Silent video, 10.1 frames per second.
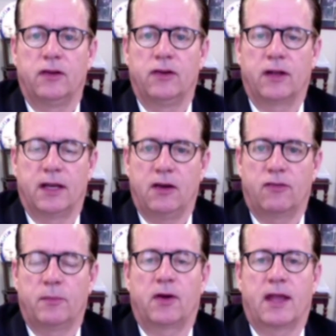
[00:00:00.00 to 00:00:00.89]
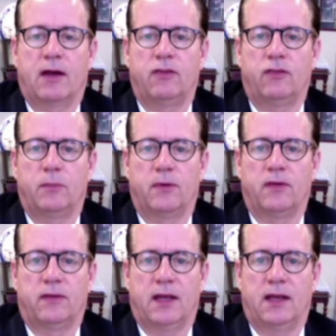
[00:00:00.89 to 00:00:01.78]
you're going to hear from your county
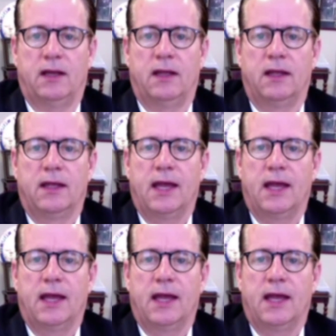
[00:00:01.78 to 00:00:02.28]
superintendent